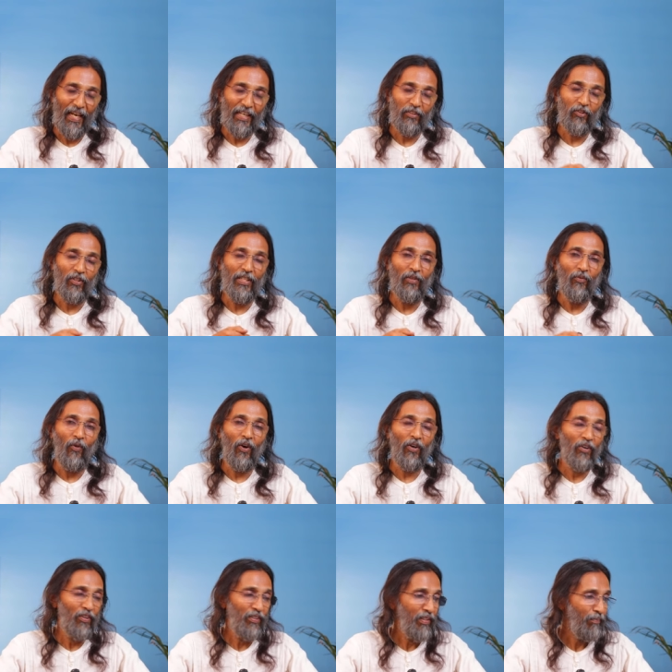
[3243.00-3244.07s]
Actually
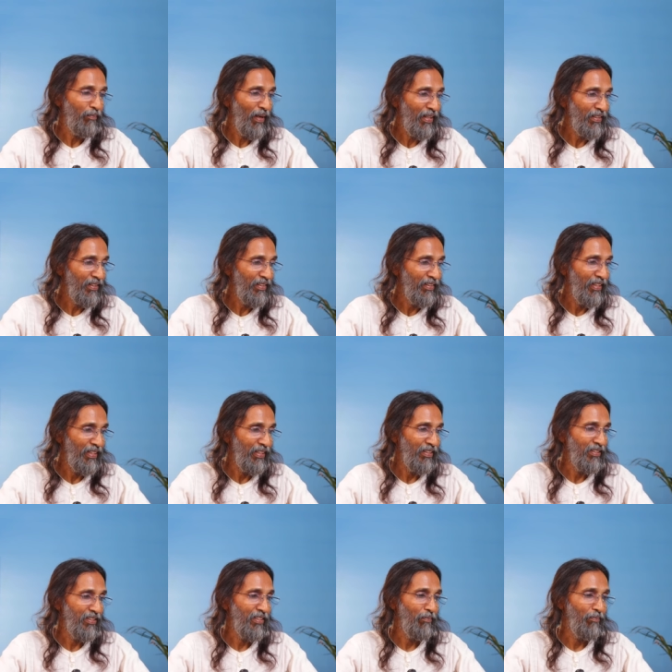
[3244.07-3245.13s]
walk on the path, there
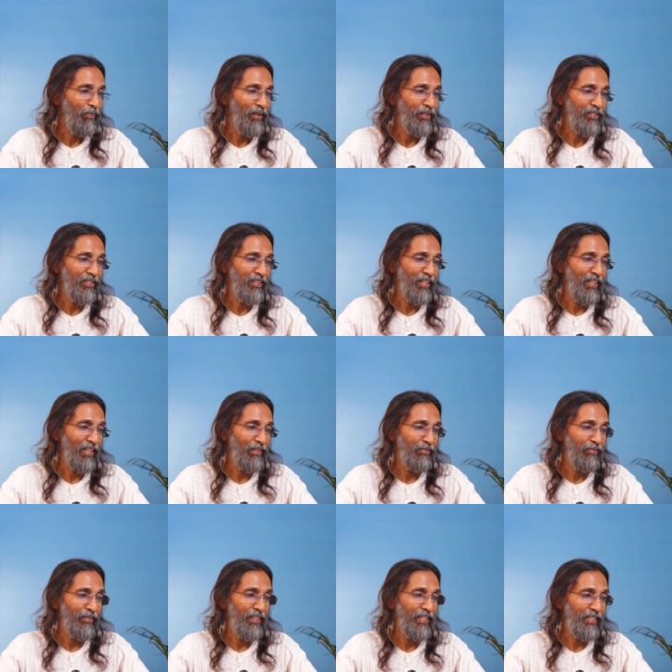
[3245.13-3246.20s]
is the personal
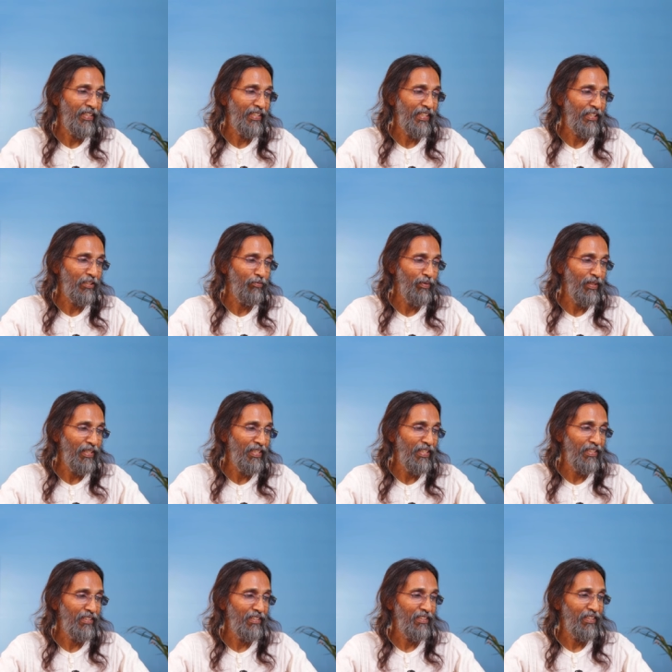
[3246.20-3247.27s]
effort and
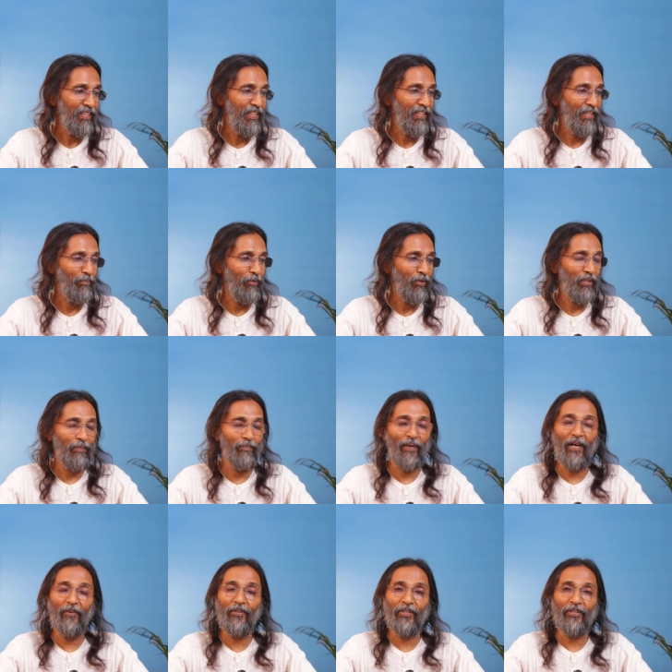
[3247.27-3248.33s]
experience and upon the
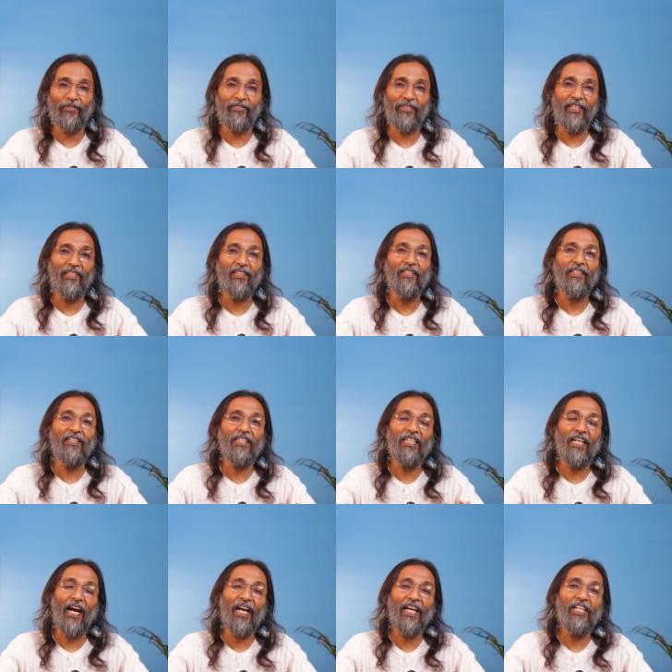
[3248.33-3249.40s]
power of the
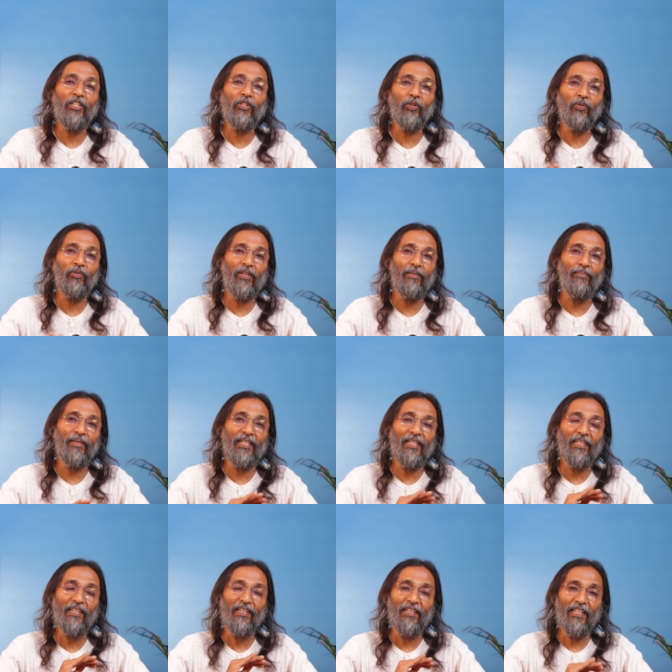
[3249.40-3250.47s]
guide who will
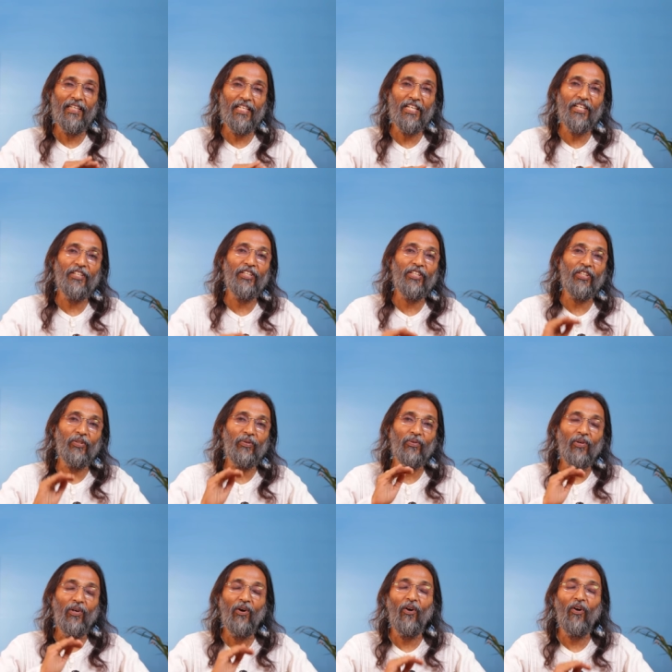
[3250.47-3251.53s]
be leading
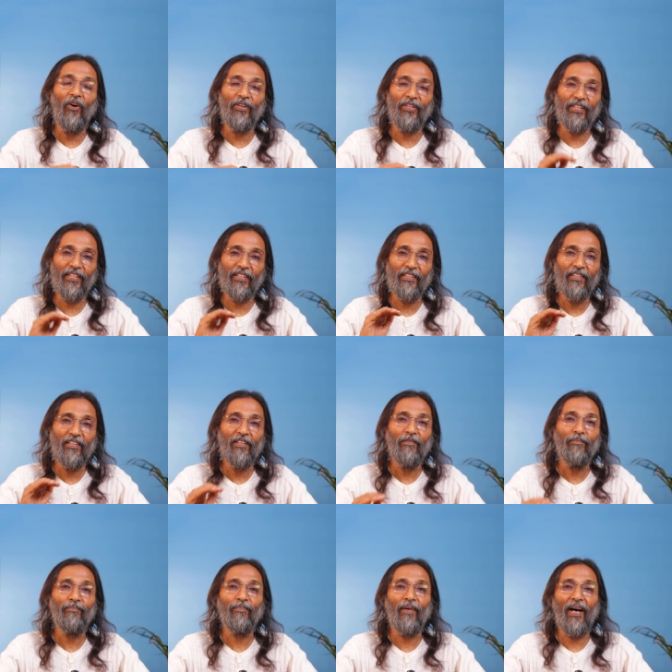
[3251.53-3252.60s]
you on the
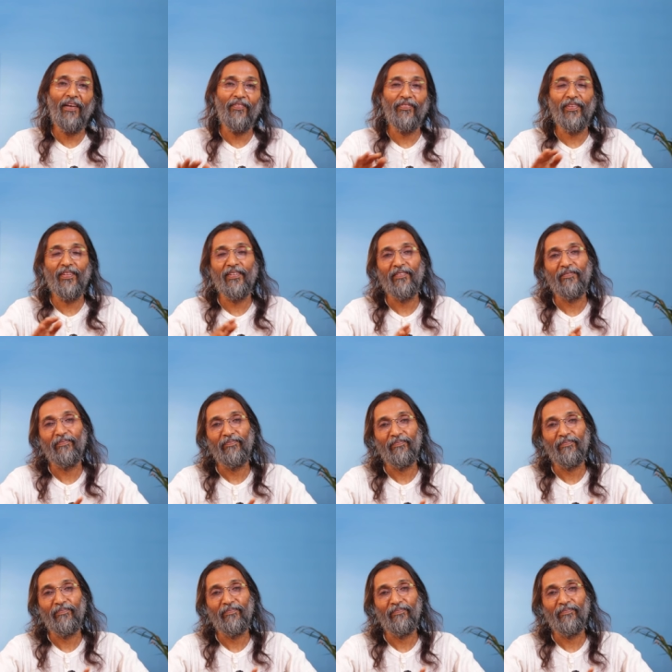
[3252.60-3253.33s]
path.